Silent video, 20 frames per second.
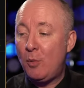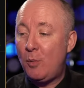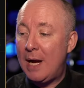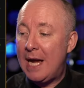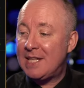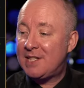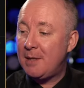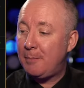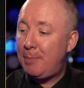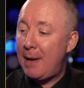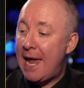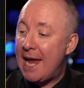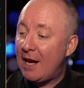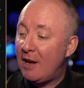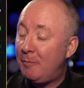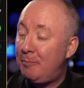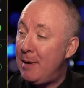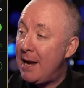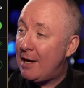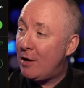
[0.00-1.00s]
Where's the
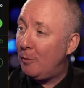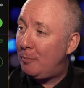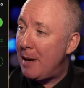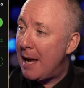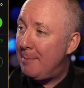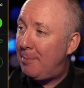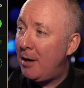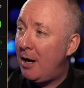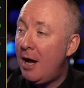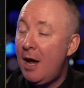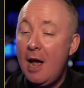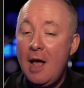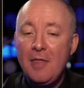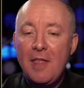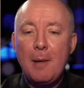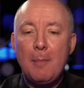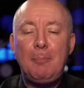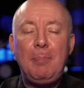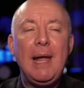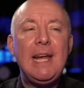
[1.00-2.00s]
peck of pickle pepper
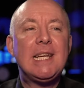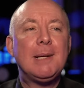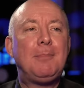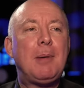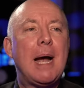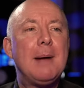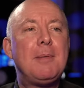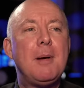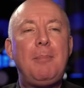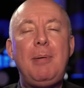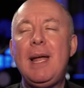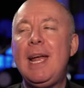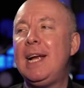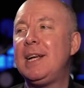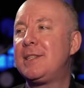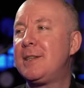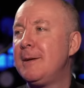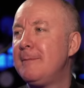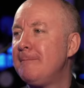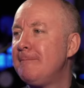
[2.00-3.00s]
that Peter Piper
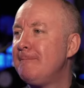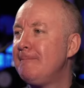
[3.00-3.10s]
picked?